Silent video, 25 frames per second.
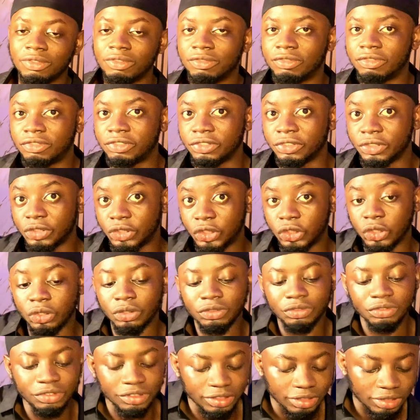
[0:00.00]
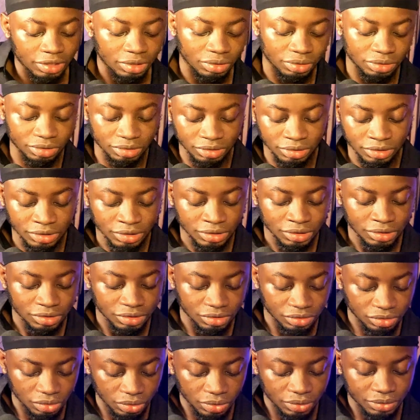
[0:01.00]
future videos.
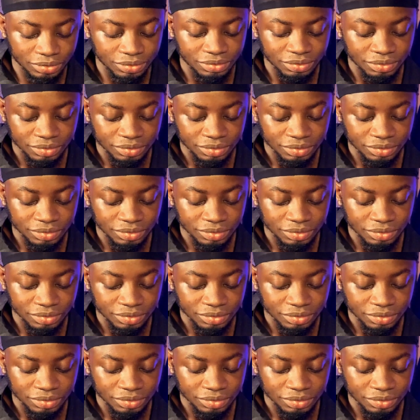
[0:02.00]
So